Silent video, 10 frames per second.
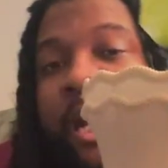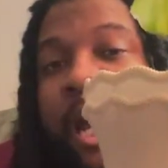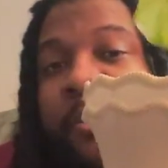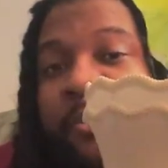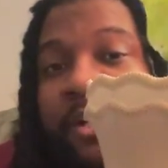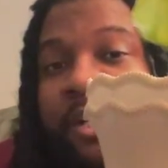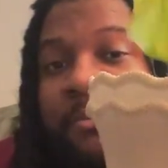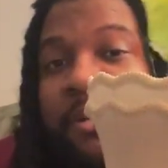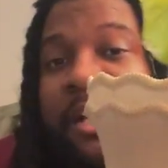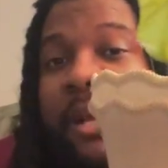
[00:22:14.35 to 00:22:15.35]
And I
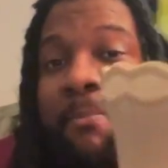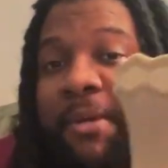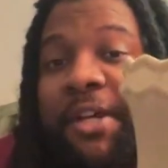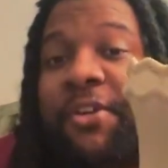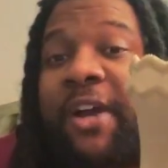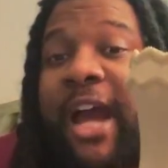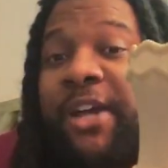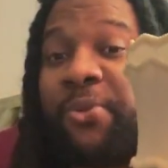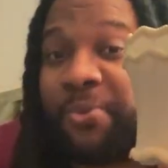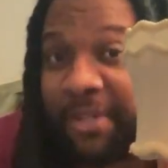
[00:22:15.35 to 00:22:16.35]
wanted to be like, Mother,
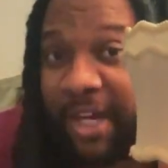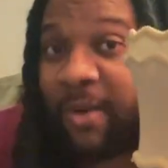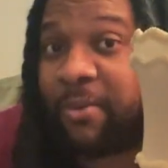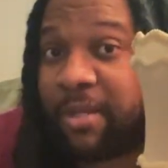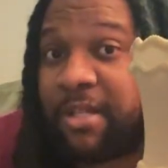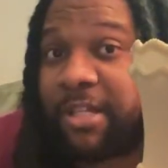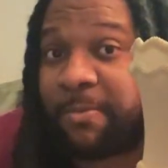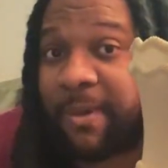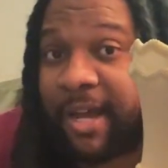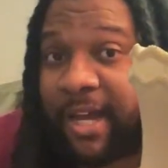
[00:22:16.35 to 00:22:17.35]
I do not want
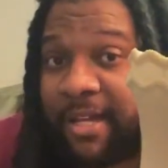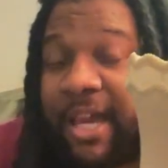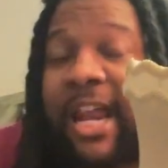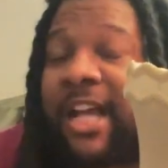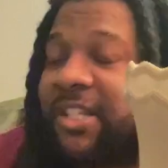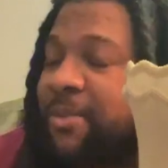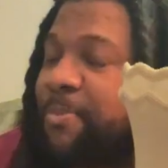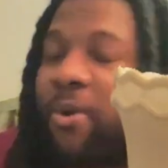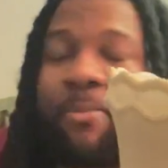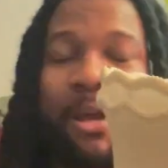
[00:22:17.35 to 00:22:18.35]
this pot. And I
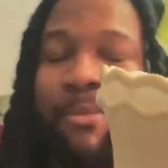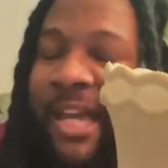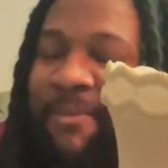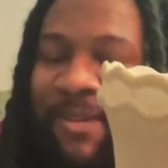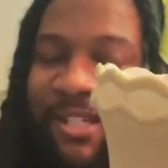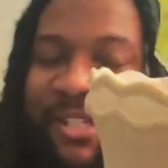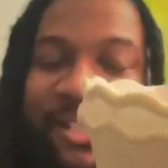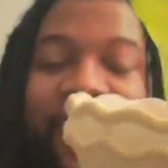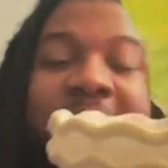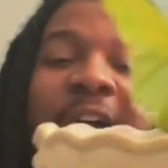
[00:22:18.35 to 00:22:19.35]
support my black
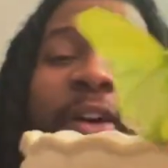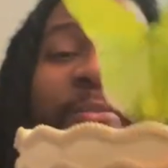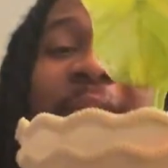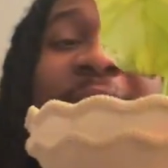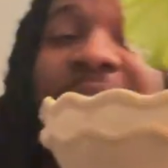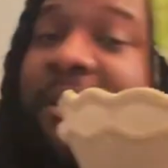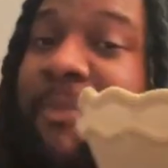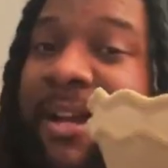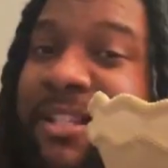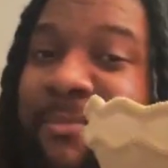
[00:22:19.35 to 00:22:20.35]
businesses. I want to be like, give
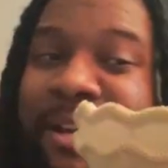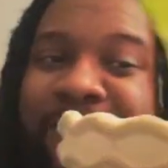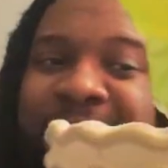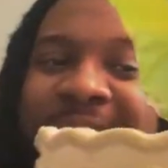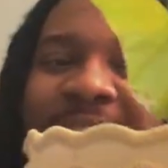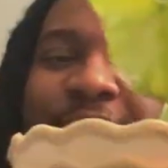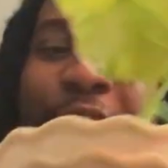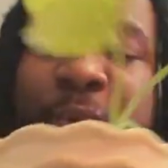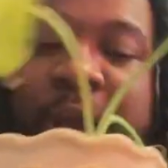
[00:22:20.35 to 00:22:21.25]
that pot to somebody else. They can have two.